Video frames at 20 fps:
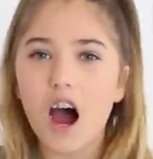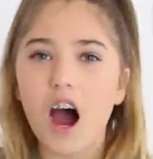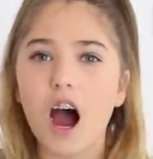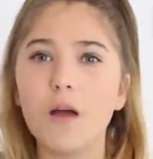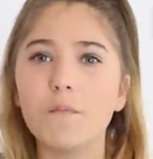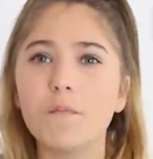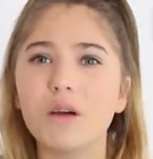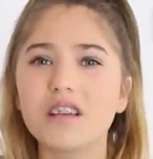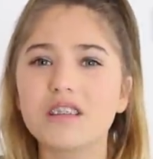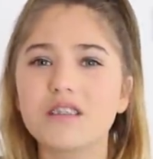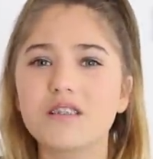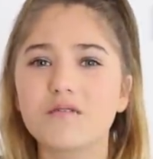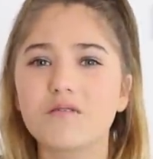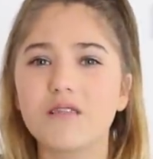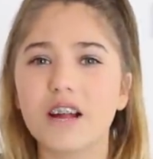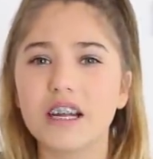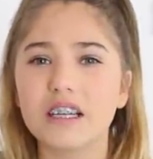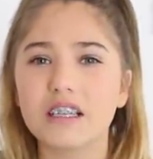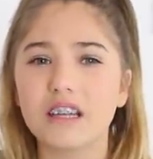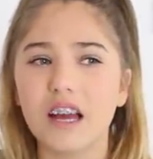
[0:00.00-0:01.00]
I must have
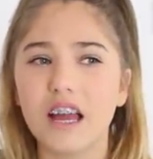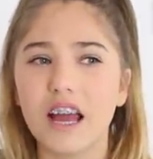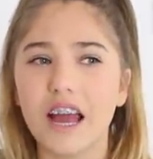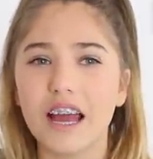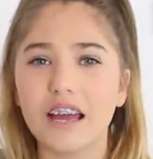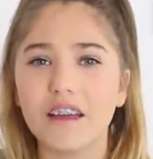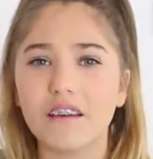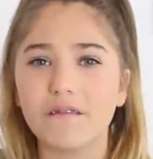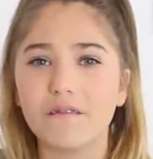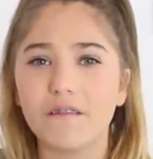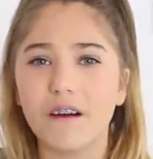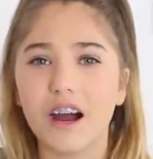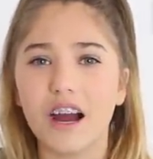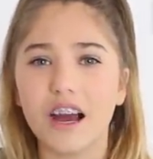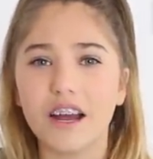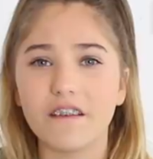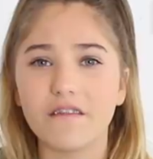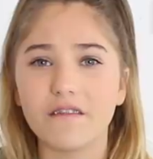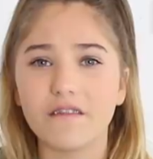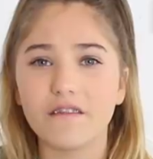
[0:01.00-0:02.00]
read like
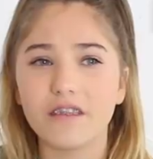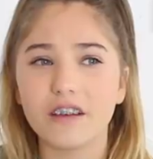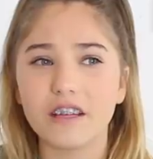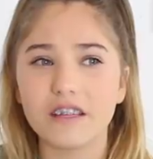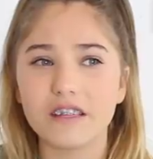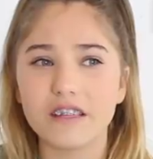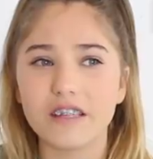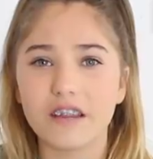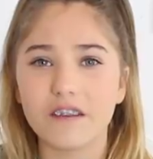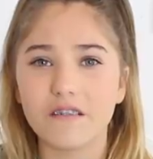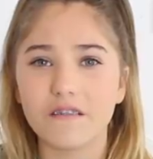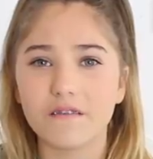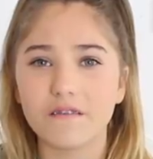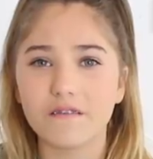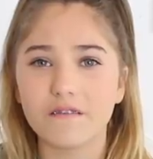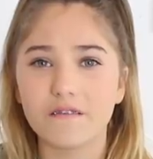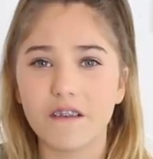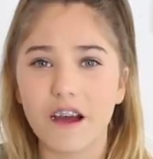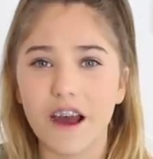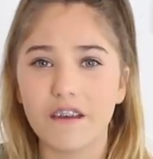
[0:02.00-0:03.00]
A5 instead of
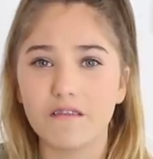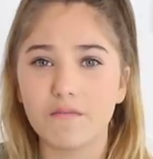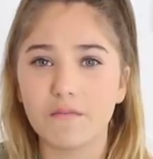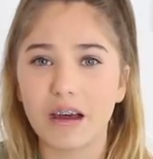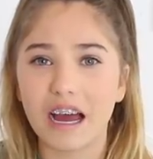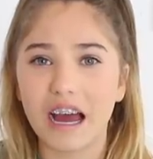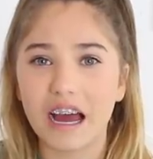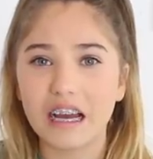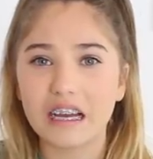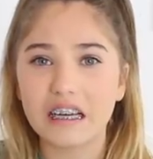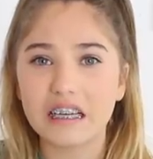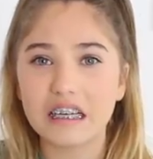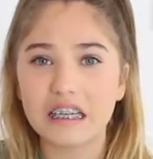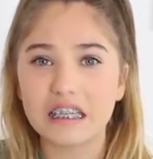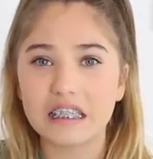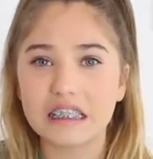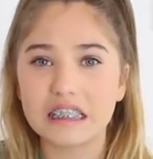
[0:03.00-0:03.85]
5-pack.